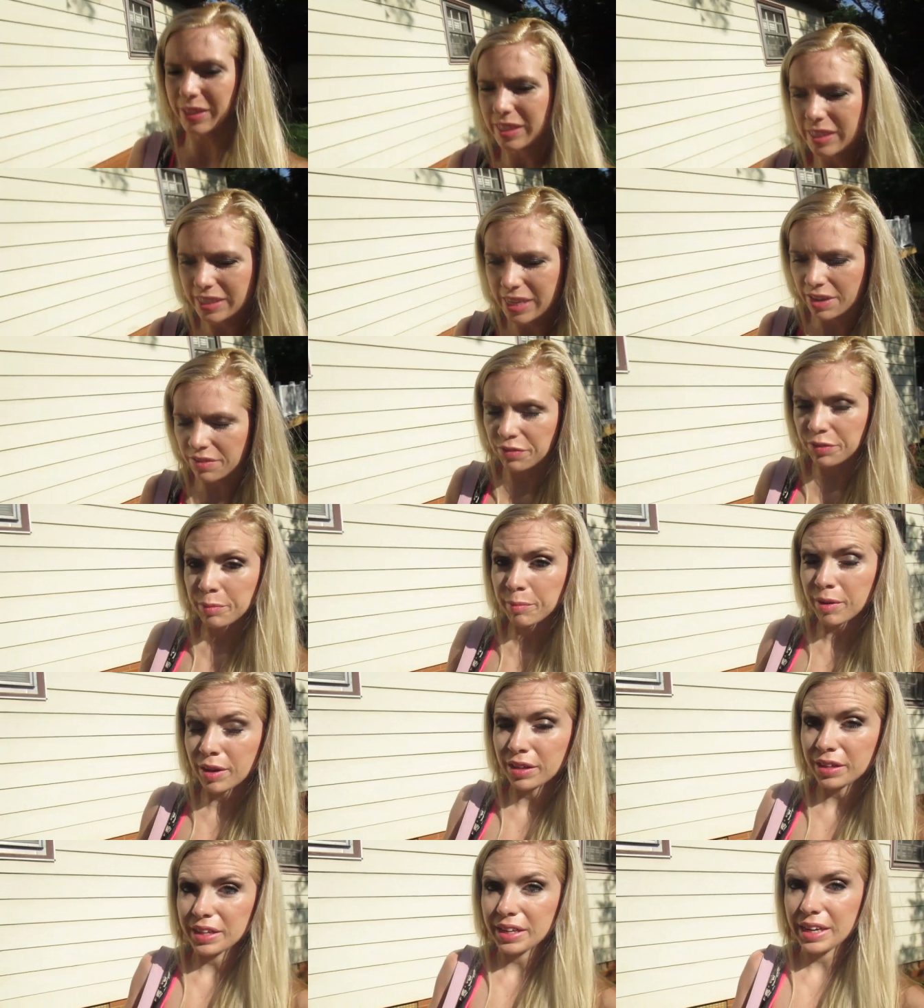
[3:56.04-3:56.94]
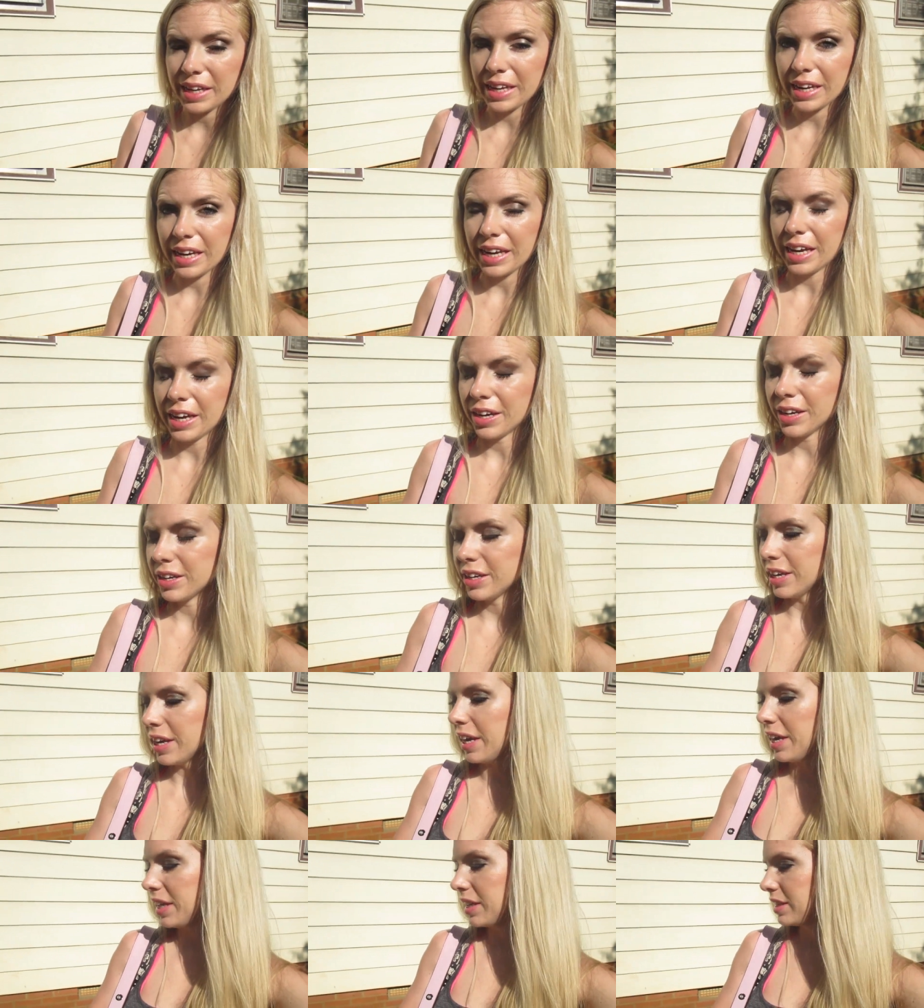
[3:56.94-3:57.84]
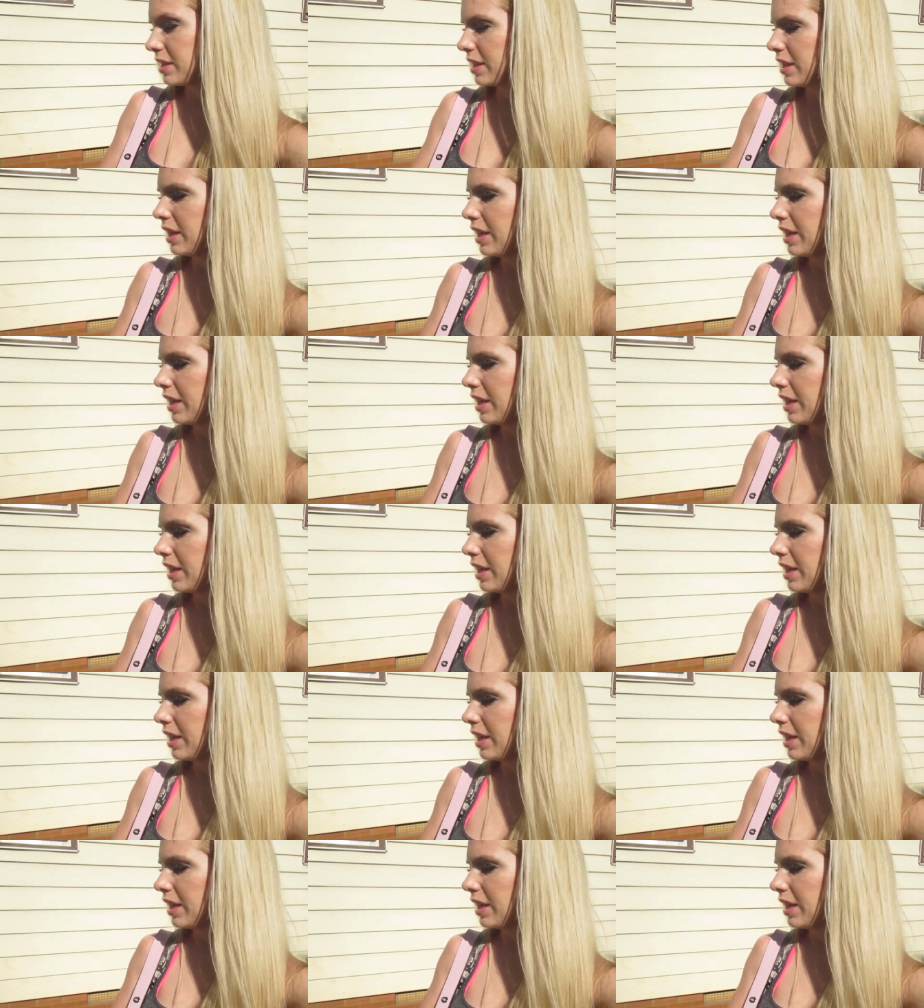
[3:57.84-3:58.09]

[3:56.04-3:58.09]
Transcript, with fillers: So it's time for Mollie to get a haircut,